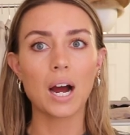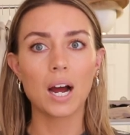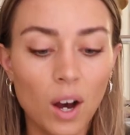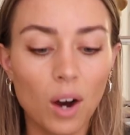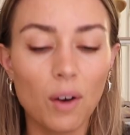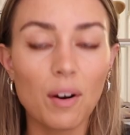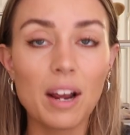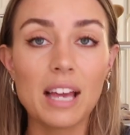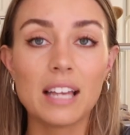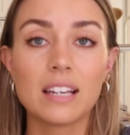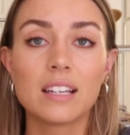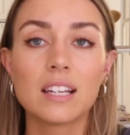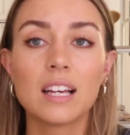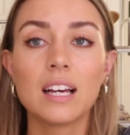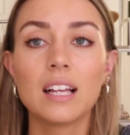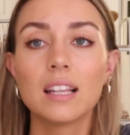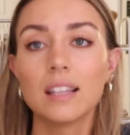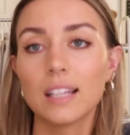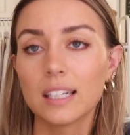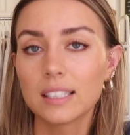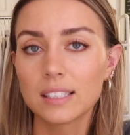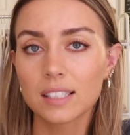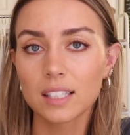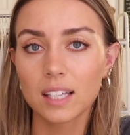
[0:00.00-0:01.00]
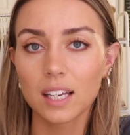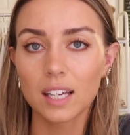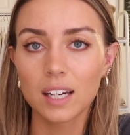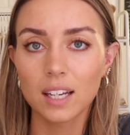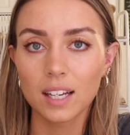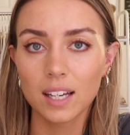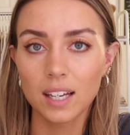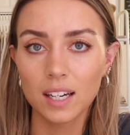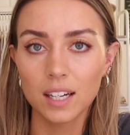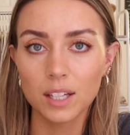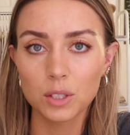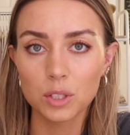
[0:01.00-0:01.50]
All right, let's get
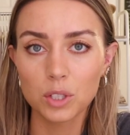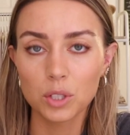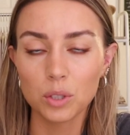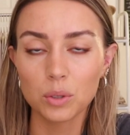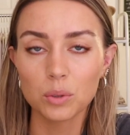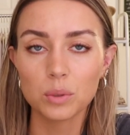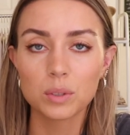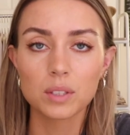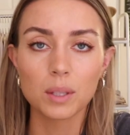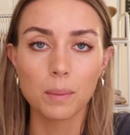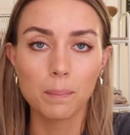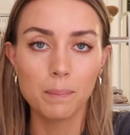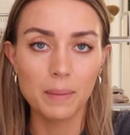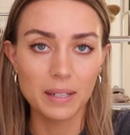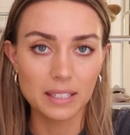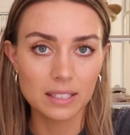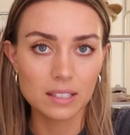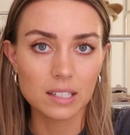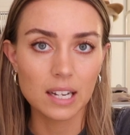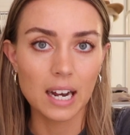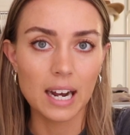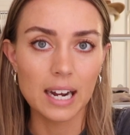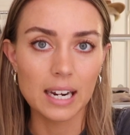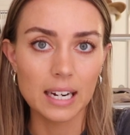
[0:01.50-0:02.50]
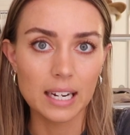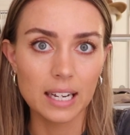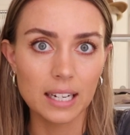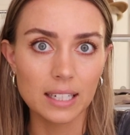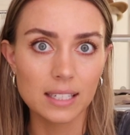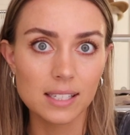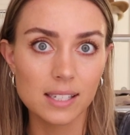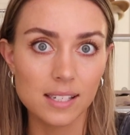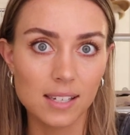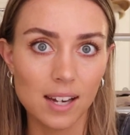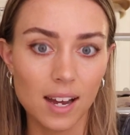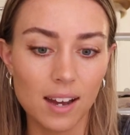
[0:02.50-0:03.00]
into some Missguided
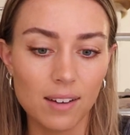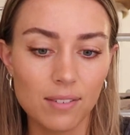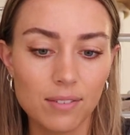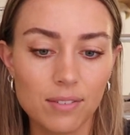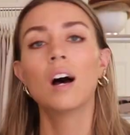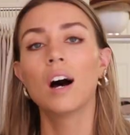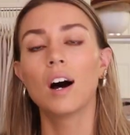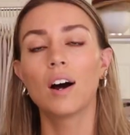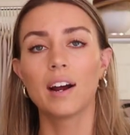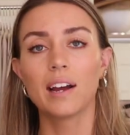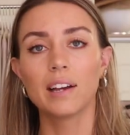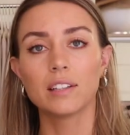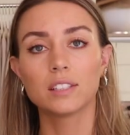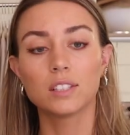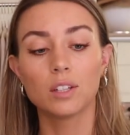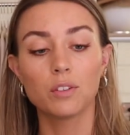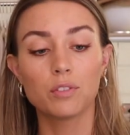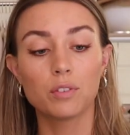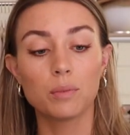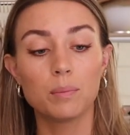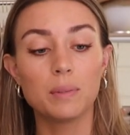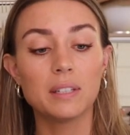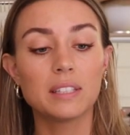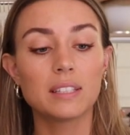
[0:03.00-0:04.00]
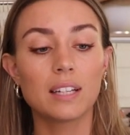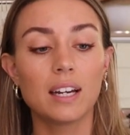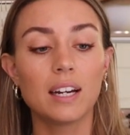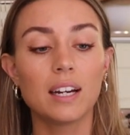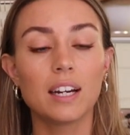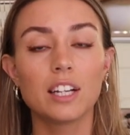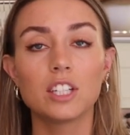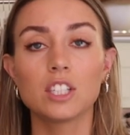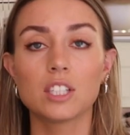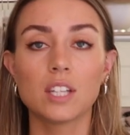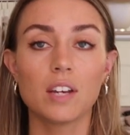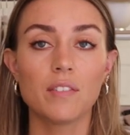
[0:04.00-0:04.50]
stuff. All right, so for
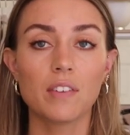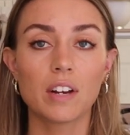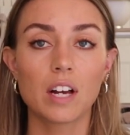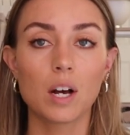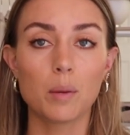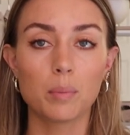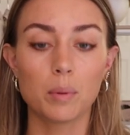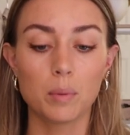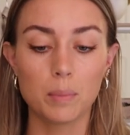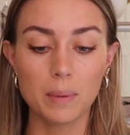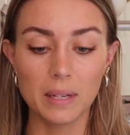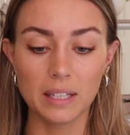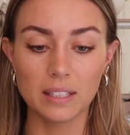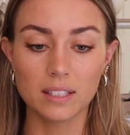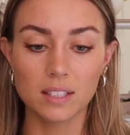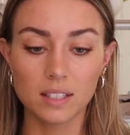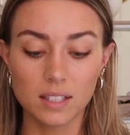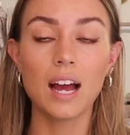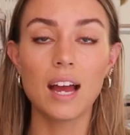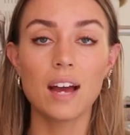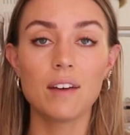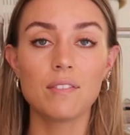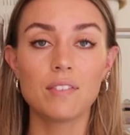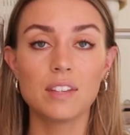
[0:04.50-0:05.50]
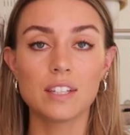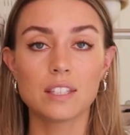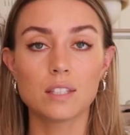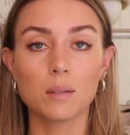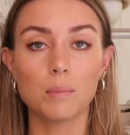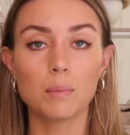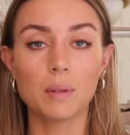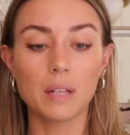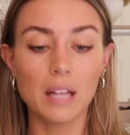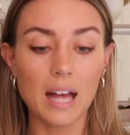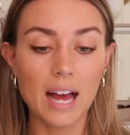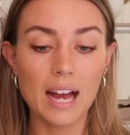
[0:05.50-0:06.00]
Missguided, I just have a couple pieces. I have this
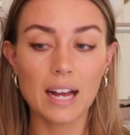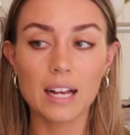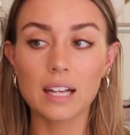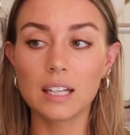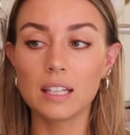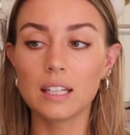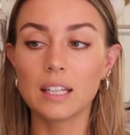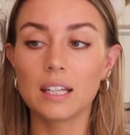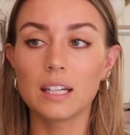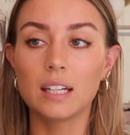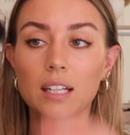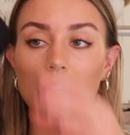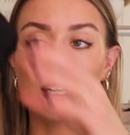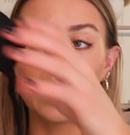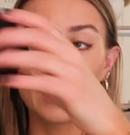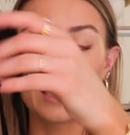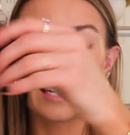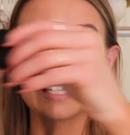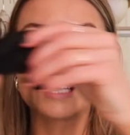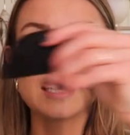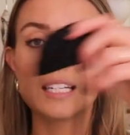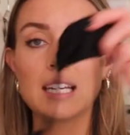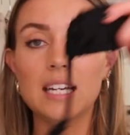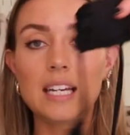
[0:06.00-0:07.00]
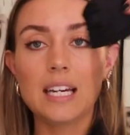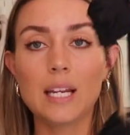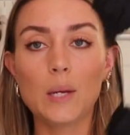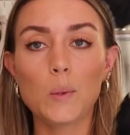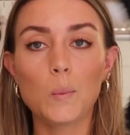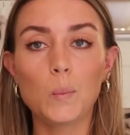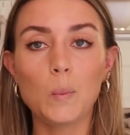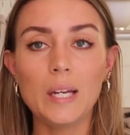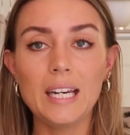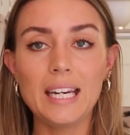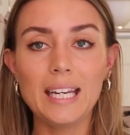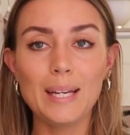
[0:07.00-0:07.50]
black little like teeny
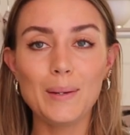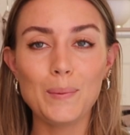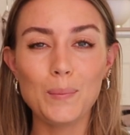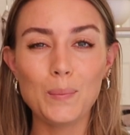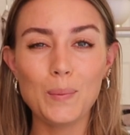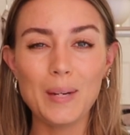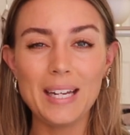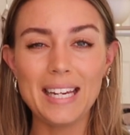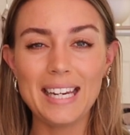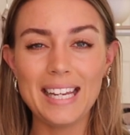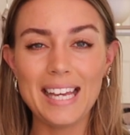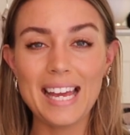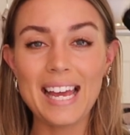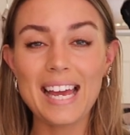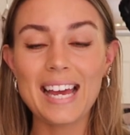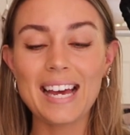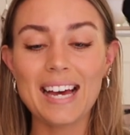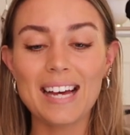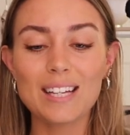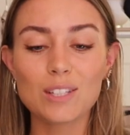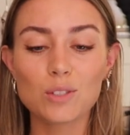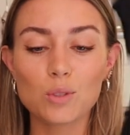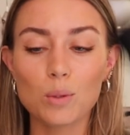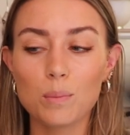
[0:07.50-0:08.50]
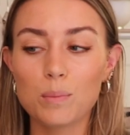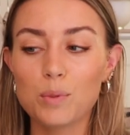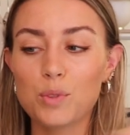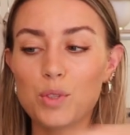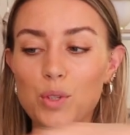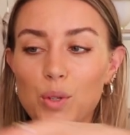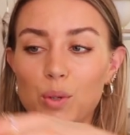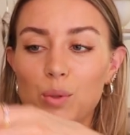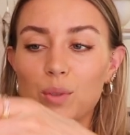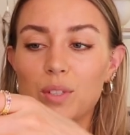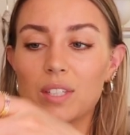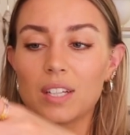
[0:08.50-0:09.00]
weeny weeny
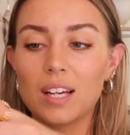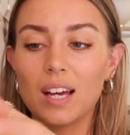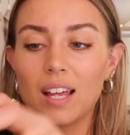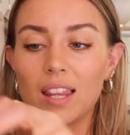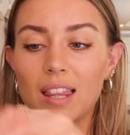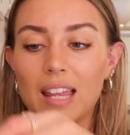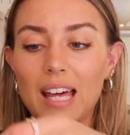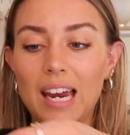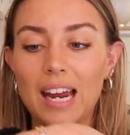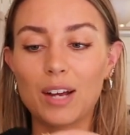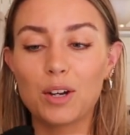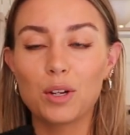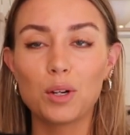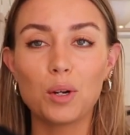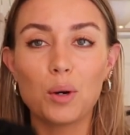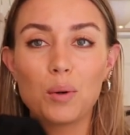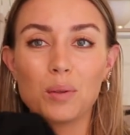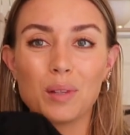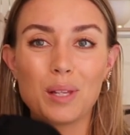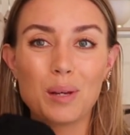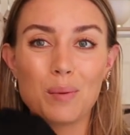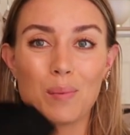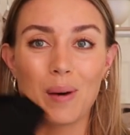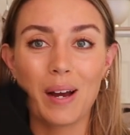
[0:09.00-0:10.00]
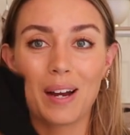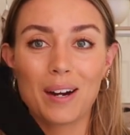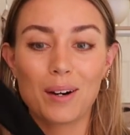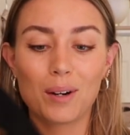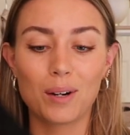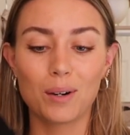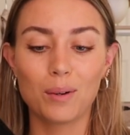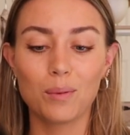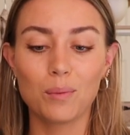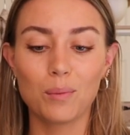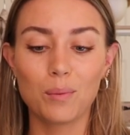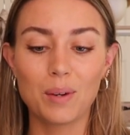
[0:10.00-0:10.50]
swimsuit that I could only
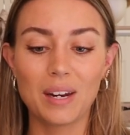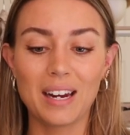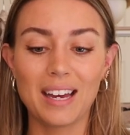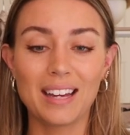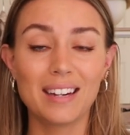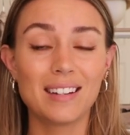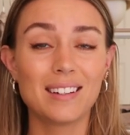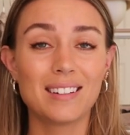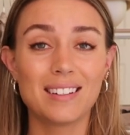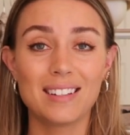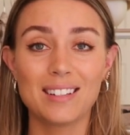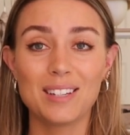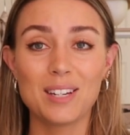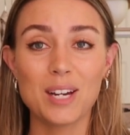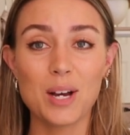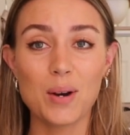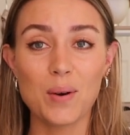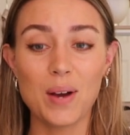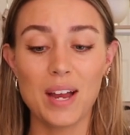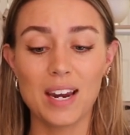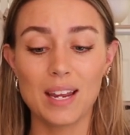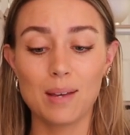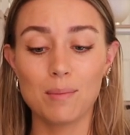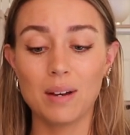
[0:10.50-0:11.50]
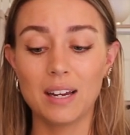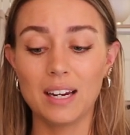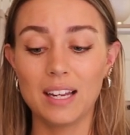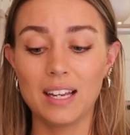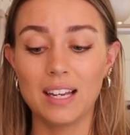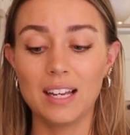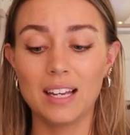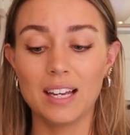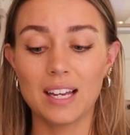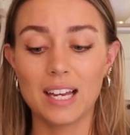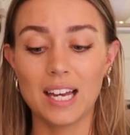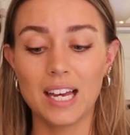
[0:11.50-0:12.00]
wear when I didn't know
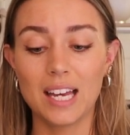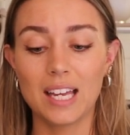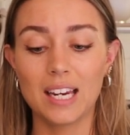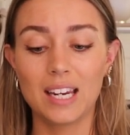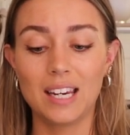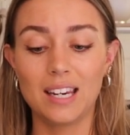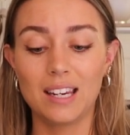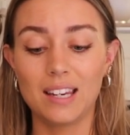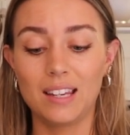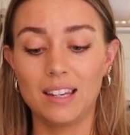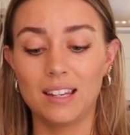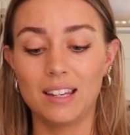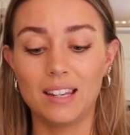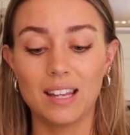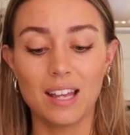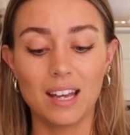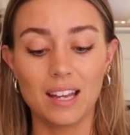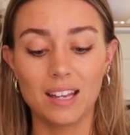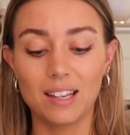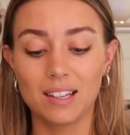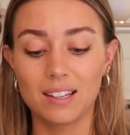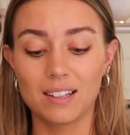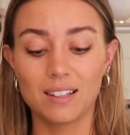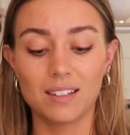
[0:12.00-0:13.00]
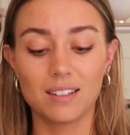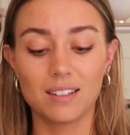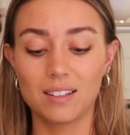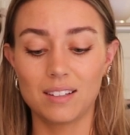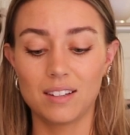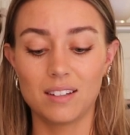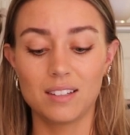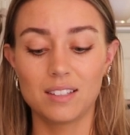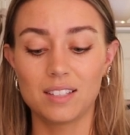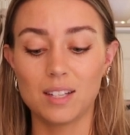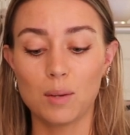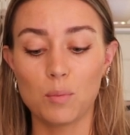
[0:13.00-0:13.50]
anybody and like
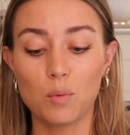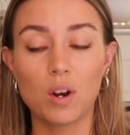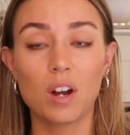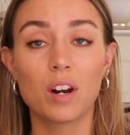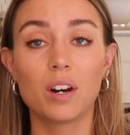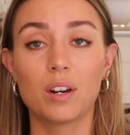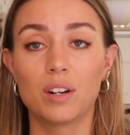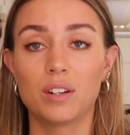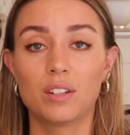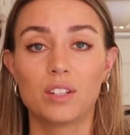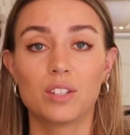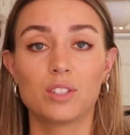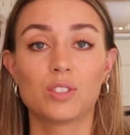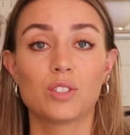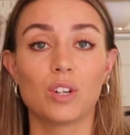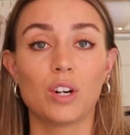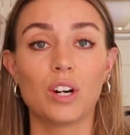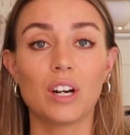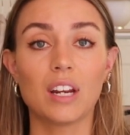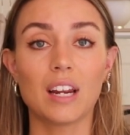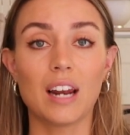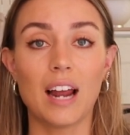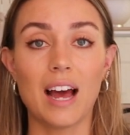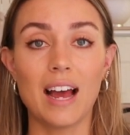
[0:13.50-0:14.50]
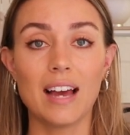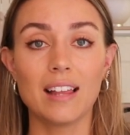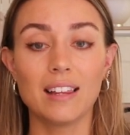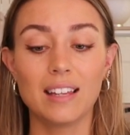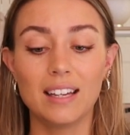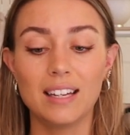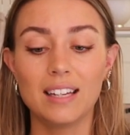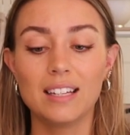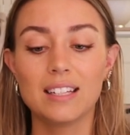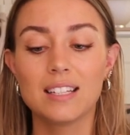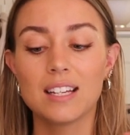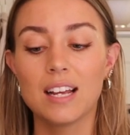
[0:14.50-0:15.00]
somewhere on a deserted
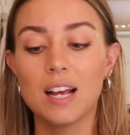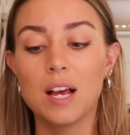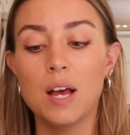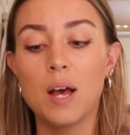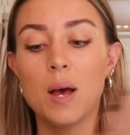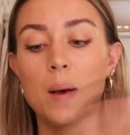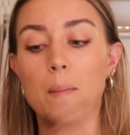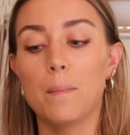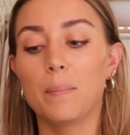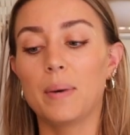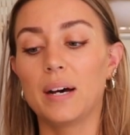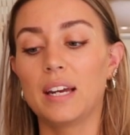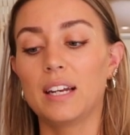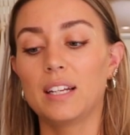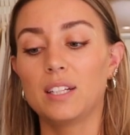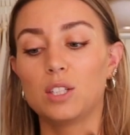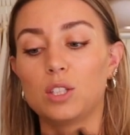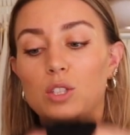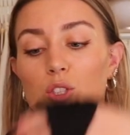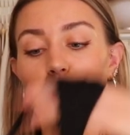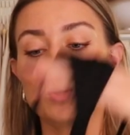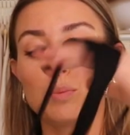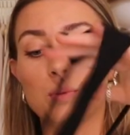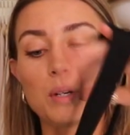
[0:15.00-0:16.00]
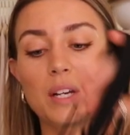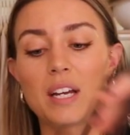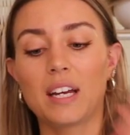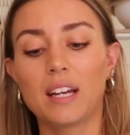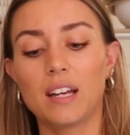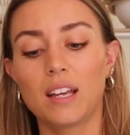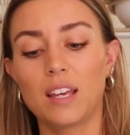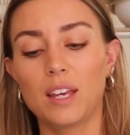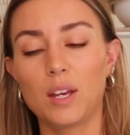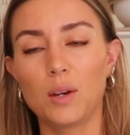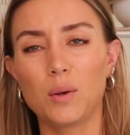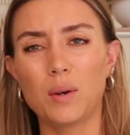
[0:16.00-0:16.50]
island, but it is super
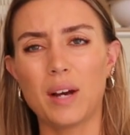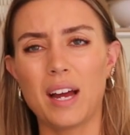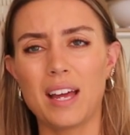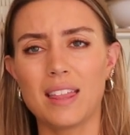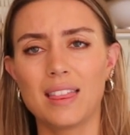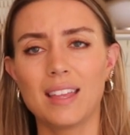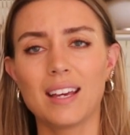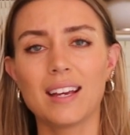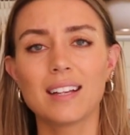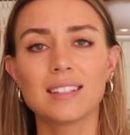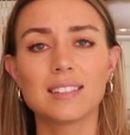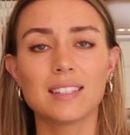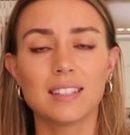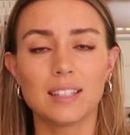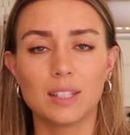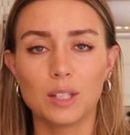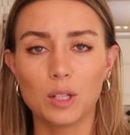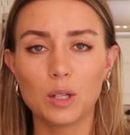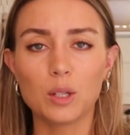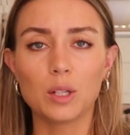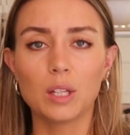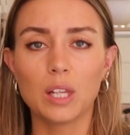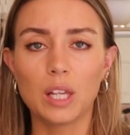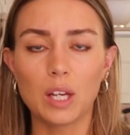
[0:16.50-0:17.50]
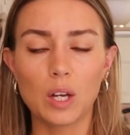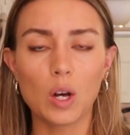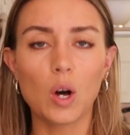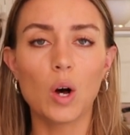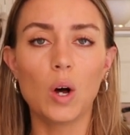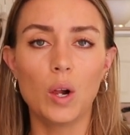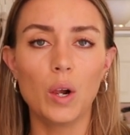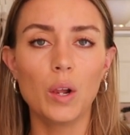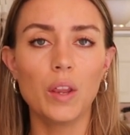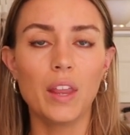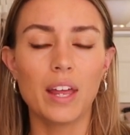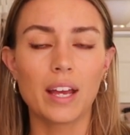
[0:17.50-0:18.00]
cute. I think it's literally
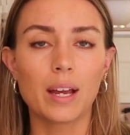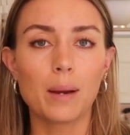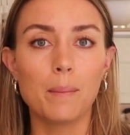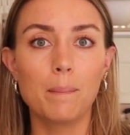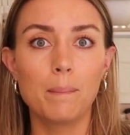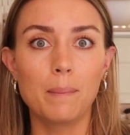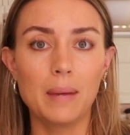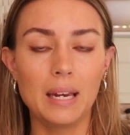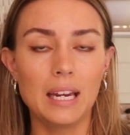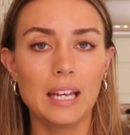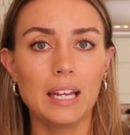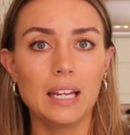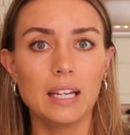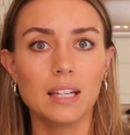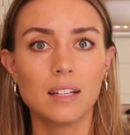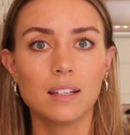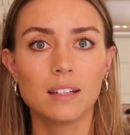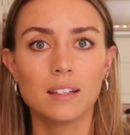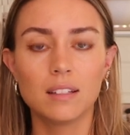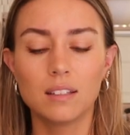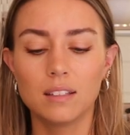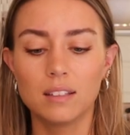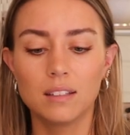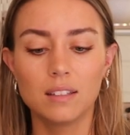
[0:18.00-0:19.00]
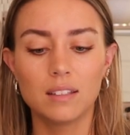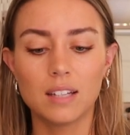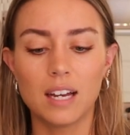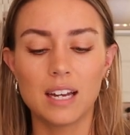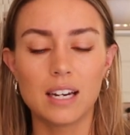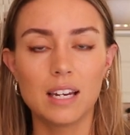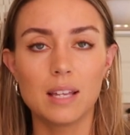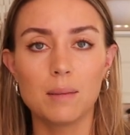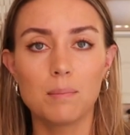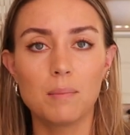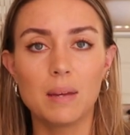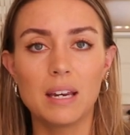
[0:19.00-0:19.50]
called like a mini
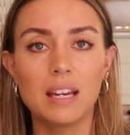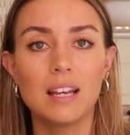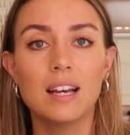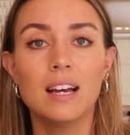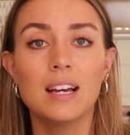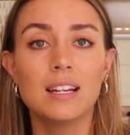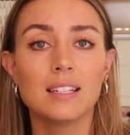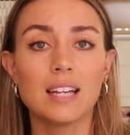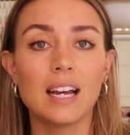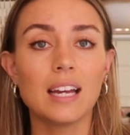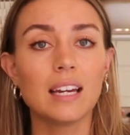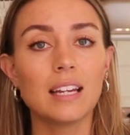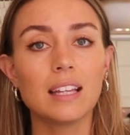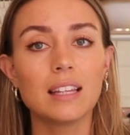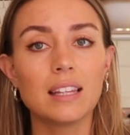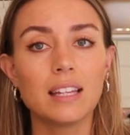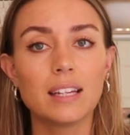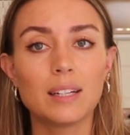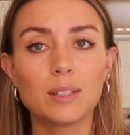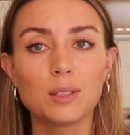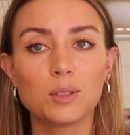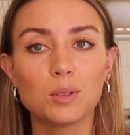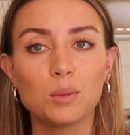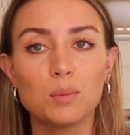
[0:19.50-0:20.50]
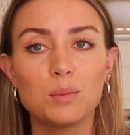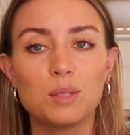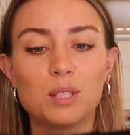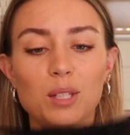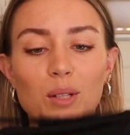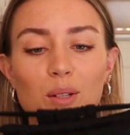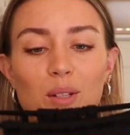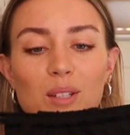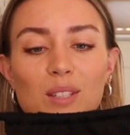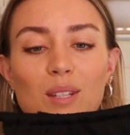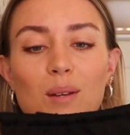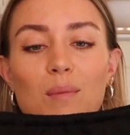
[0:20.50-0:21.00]
tiny mid, tiny little
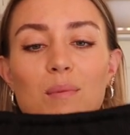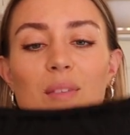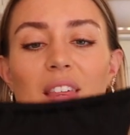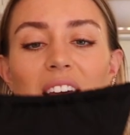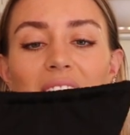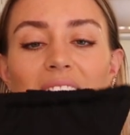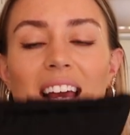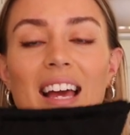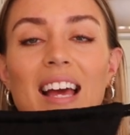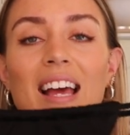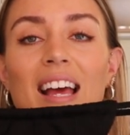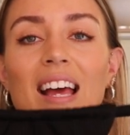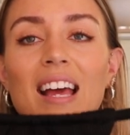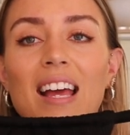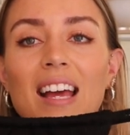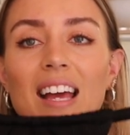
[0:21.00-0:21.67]
swimsuit or something.